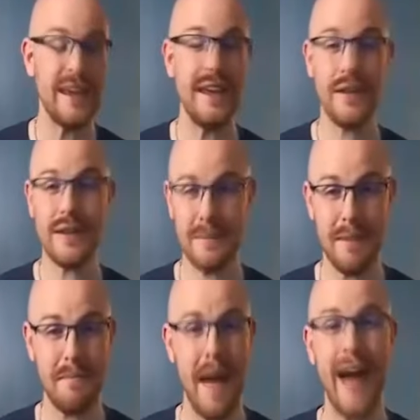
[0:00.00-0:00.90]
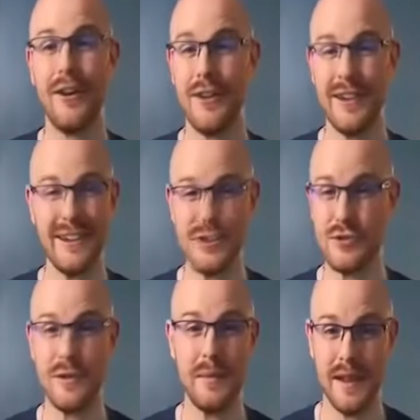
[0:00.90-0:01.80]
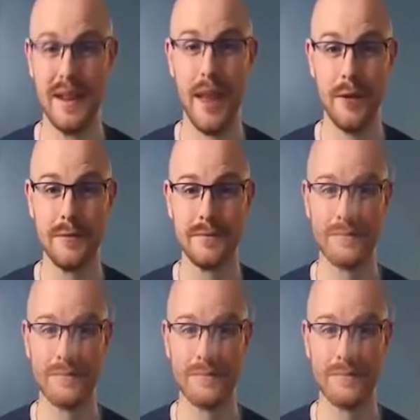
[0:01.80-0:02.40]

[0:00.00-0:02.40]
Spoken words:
hearing something back are extremely low.